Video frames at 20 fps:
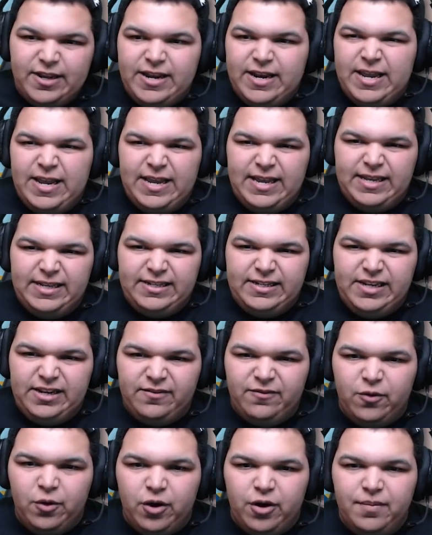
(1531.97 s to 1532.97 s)
an antique
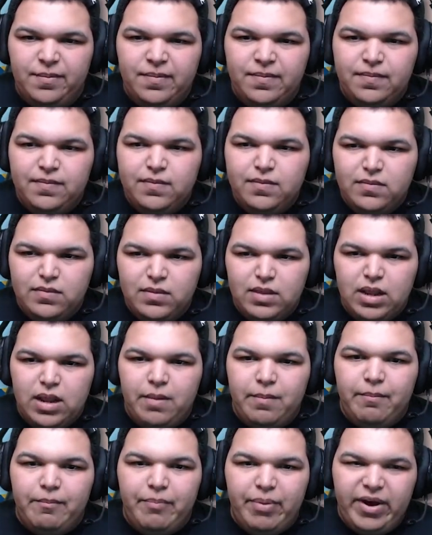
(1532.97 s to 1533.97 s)
form,
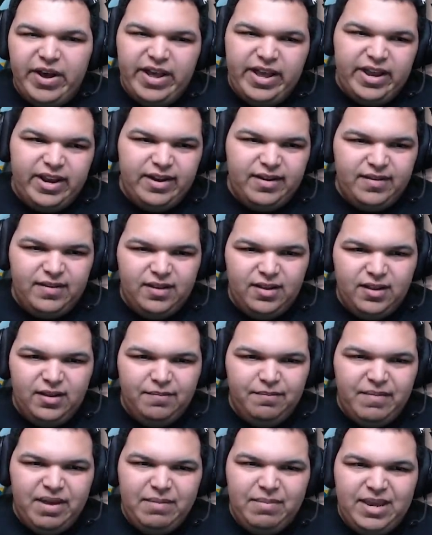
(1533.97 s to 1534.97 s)
but
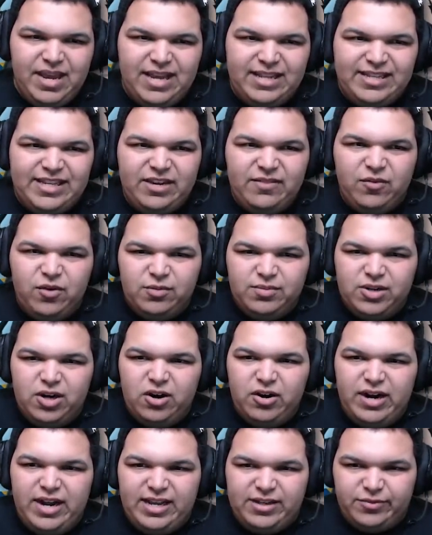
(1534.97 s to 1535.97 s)
maybe antique forms
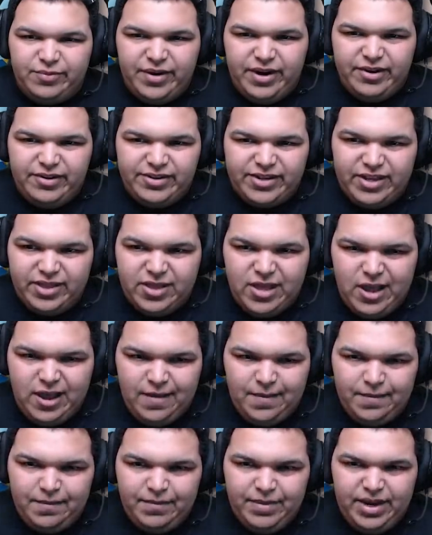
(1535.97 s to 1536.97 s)
aren't as rare as I thought.
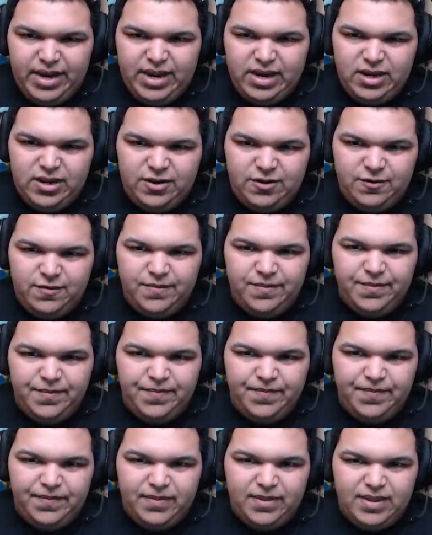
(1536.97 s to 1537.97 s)
But anywho,
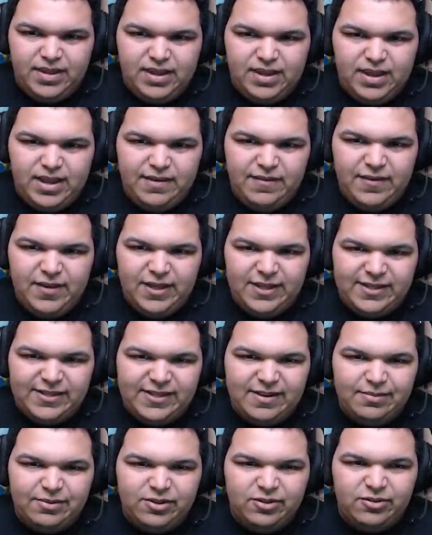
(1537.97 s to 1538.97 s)
I feel like this
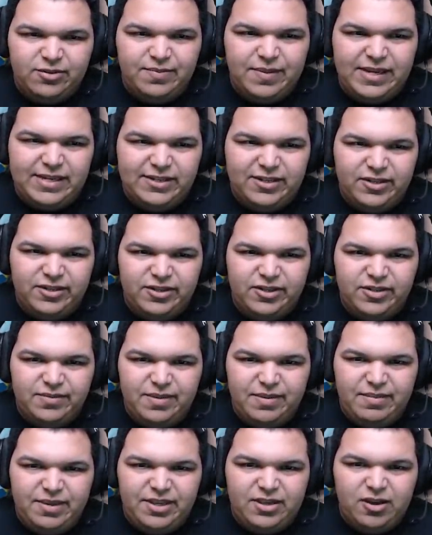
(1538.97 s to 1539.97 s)
episode's basically just
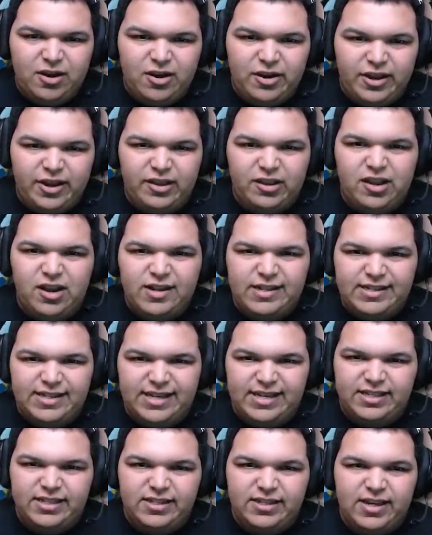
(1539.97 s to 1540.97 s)
been me talking
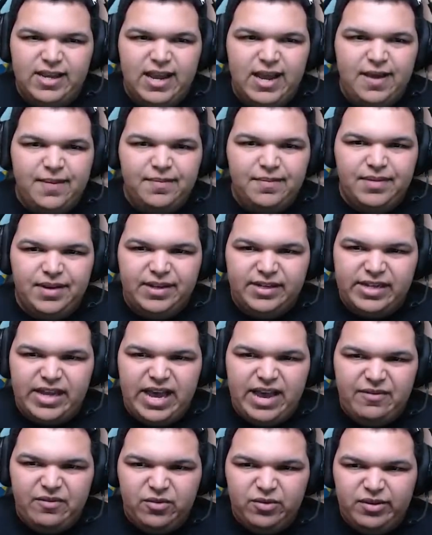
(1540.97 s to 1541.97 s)
nonsense because I
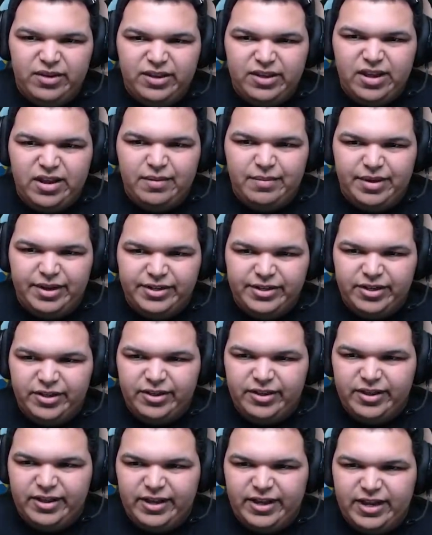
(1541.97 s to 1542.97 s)
haven't really done much other
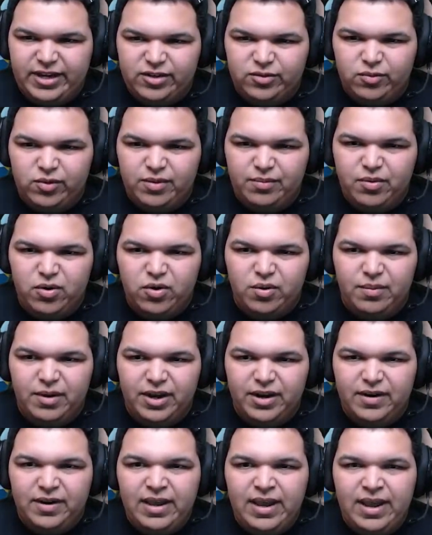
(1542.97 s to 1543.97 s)
than catch one Pokemon.